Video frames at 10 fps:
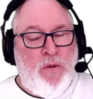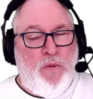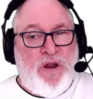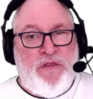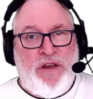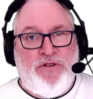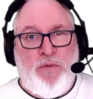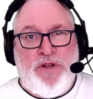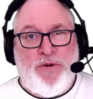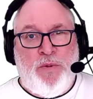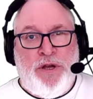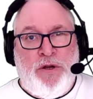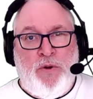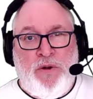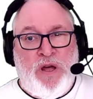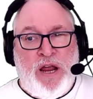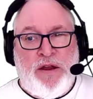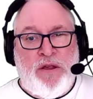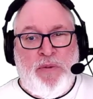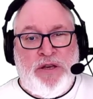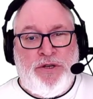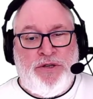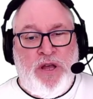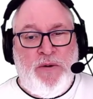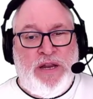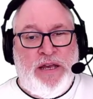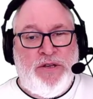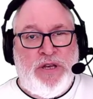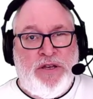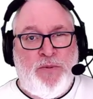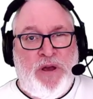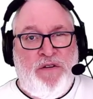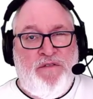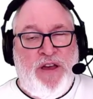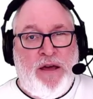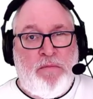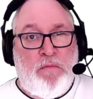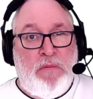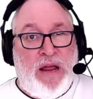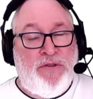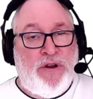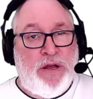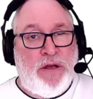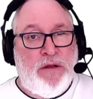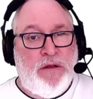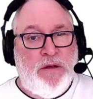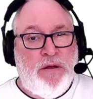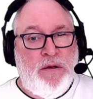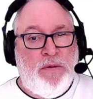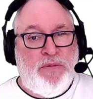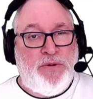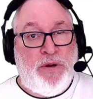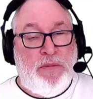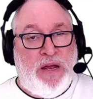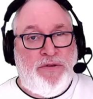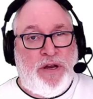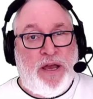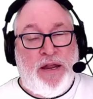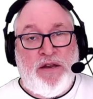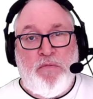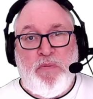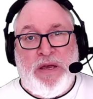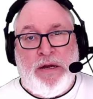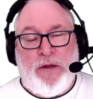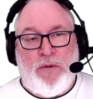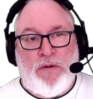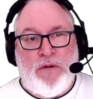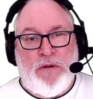One of the things in which we do on a regular basis nowadays is we convert metric between metric and imperial.